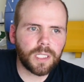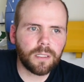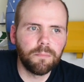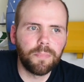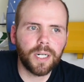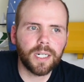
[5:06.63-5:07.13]

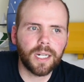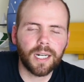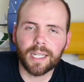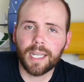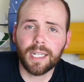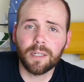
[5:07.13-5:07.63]
But
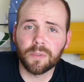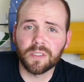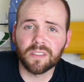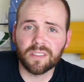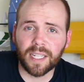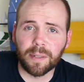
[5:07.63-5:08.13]
again, it was
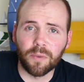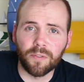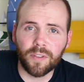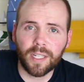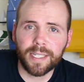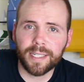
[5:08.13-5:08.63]
a stable
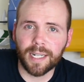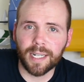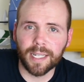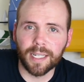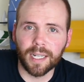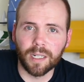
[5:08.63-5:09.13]
flight.
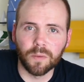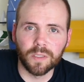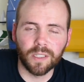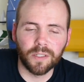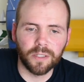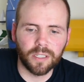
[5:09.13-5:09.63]
I was
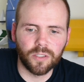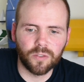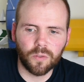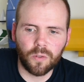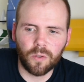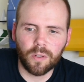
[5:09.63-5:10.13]
under
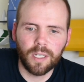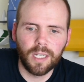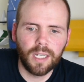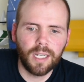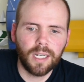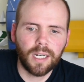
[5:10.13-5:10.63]
control.
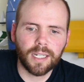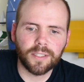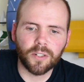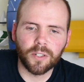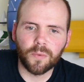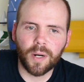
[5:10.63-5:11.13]
I
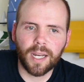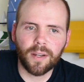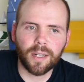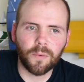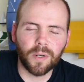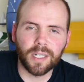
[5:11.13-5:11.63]
turned around,
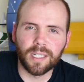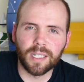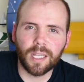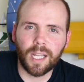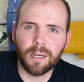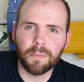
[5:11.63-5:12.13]
I wanted to
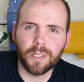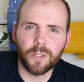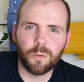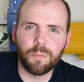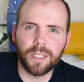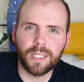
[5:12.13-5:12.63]
climb a
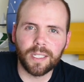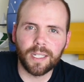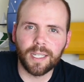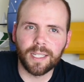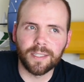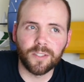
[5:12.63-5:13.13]
little bit
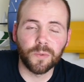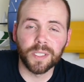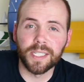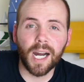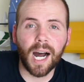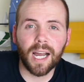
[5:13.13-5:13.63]
and do a
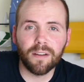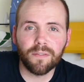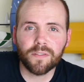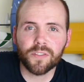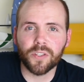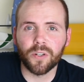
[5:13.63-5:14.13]
dive.
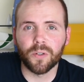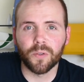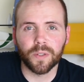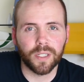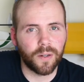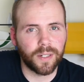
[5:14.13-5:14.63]
So,
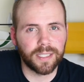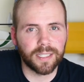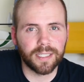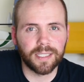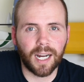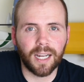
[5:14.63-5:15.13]
you know, I did
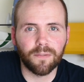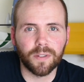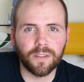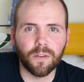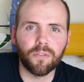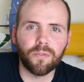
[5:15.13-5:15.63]
a dive
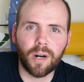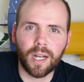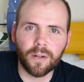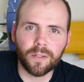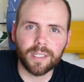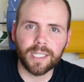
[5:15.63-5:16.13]
with no
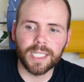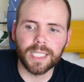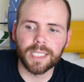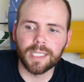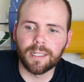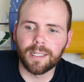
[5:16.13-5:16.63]
throttle,
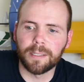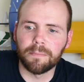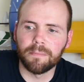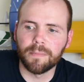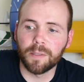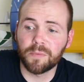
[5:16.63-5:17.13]

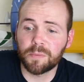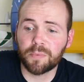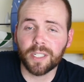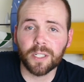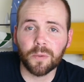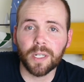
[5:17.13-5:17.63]
and it was
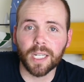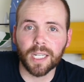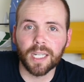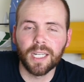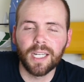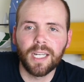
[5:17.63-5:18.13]
pretty quick.